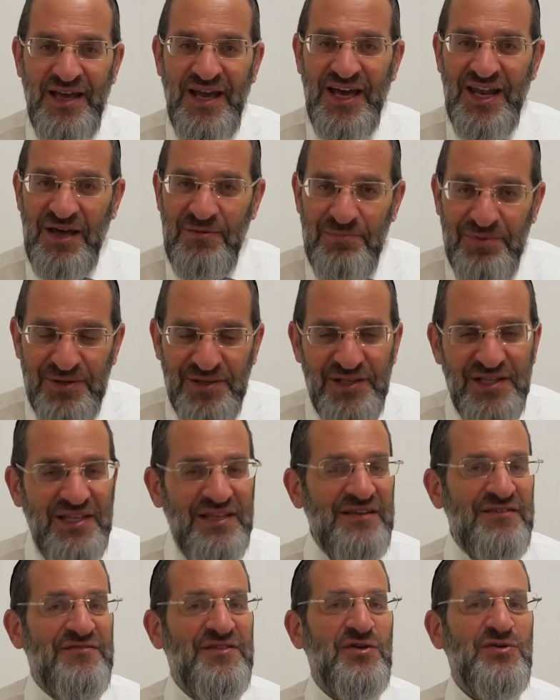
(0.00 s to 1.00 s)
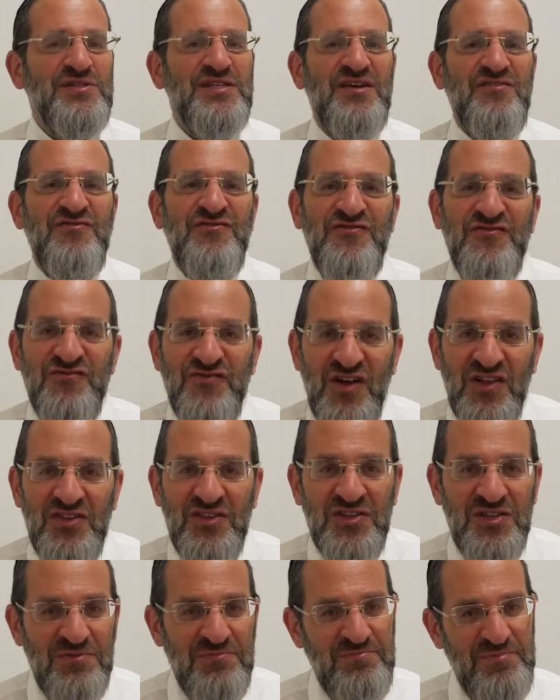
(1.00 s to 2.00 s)
And I believe there's a
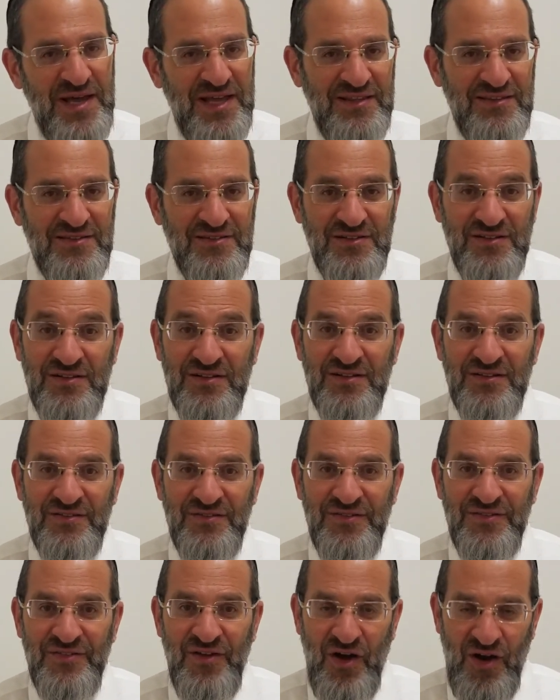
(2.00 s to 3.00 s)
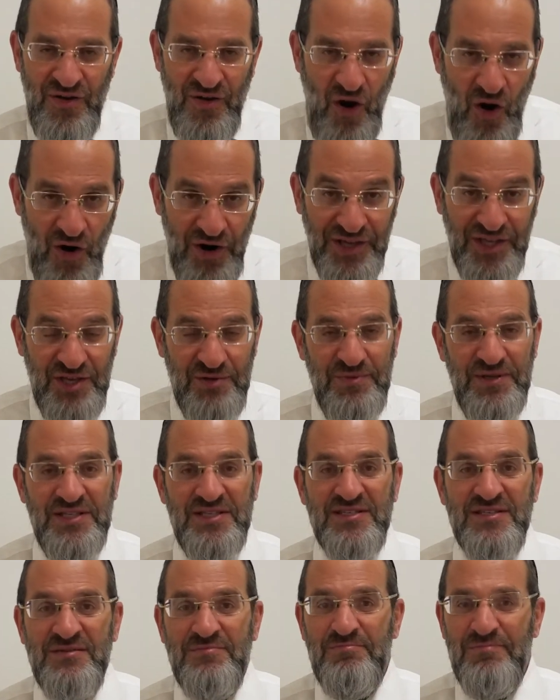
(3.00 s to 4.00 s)
fundamental
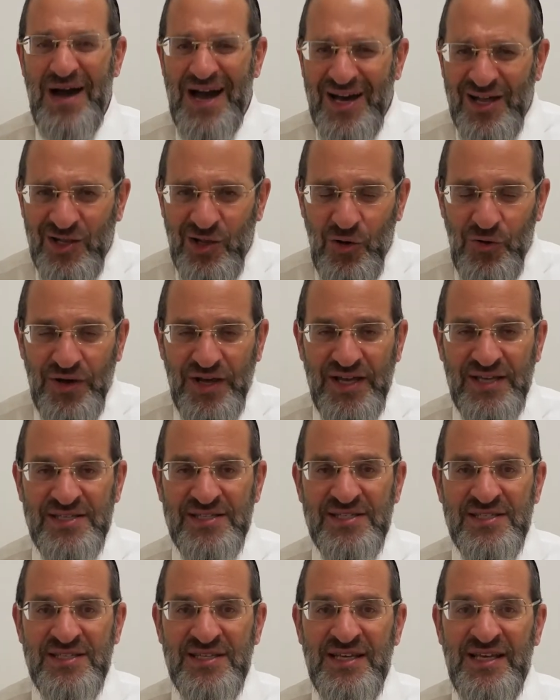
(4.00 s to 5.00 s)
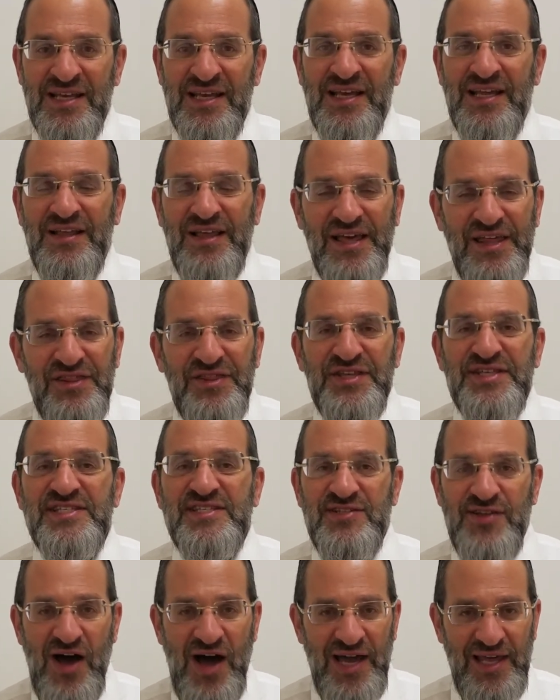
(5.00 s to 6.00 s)
argument, machlokes, in this
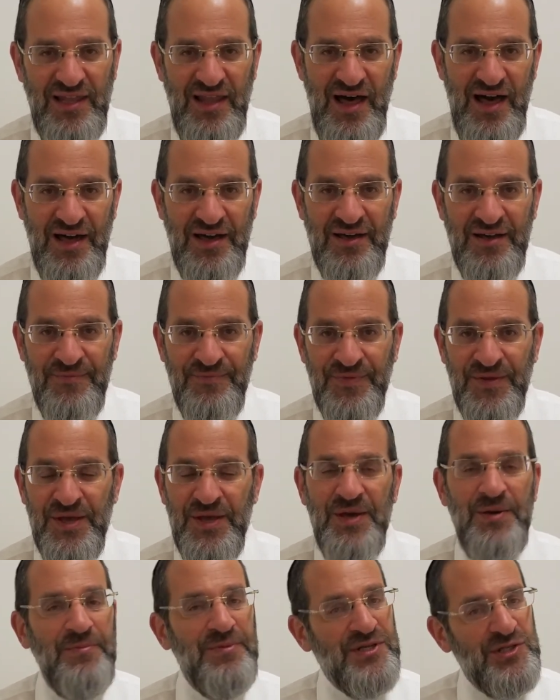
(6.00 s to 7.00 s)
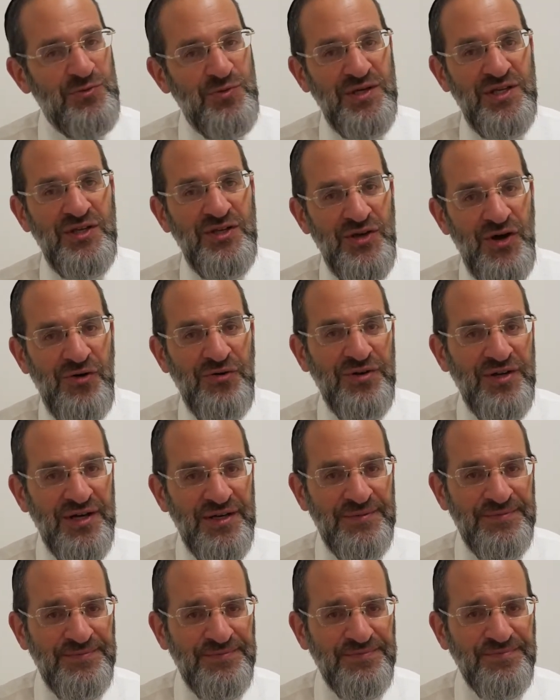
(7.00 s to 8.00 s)
dialogue between
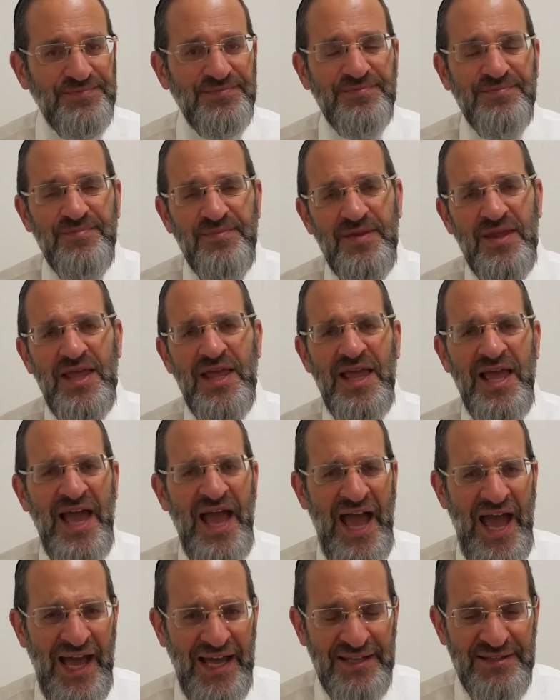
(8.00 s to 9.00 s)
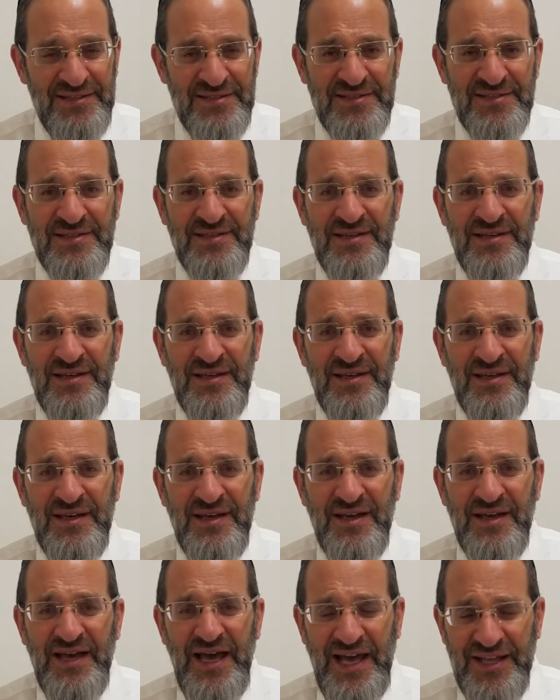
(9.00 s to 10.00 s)
Yonah and
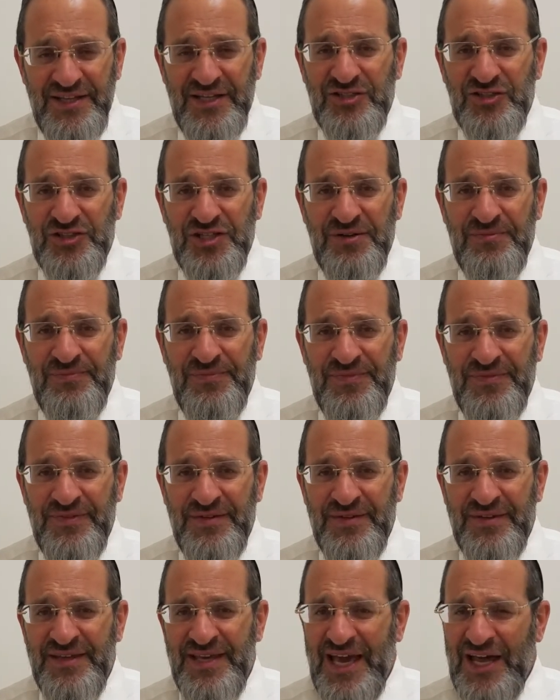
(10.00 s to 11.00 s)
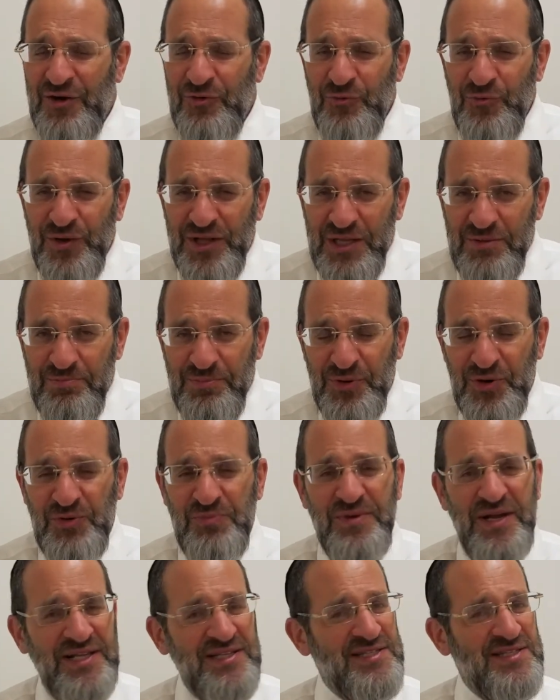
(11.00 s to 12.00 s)
Hashem. And it really
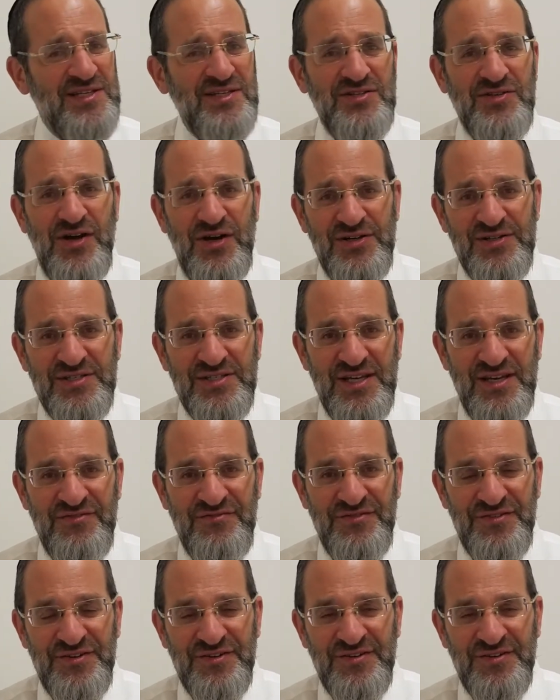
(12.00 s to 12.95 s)
permeates the entire Sefer.